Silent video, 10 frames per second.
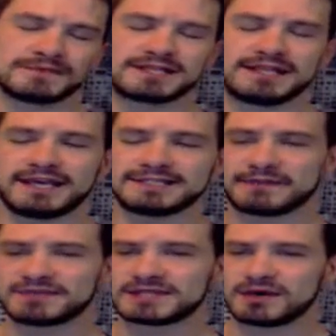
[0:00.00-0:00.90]
Today's
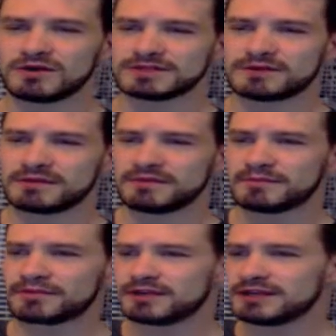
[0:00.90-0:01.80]
episode is going to be
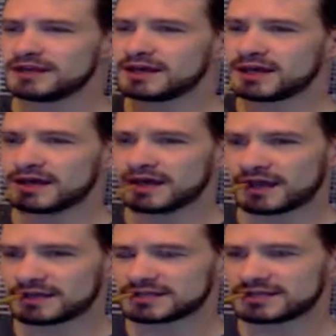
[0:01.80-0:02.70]
pretty
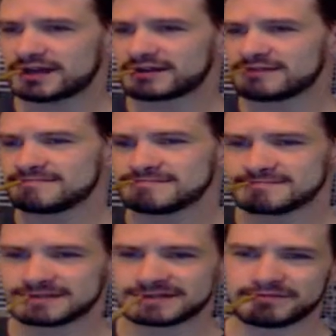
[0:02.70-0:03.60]
standard.
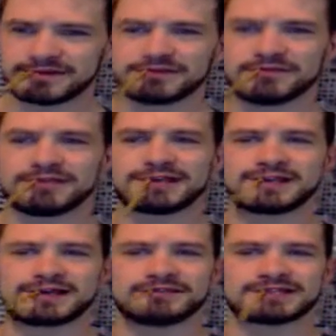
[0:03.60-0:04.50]
It's going to be a little bit of
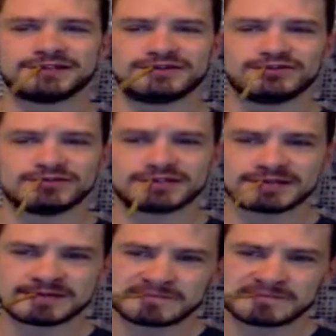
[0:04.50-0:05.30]
cannabis news.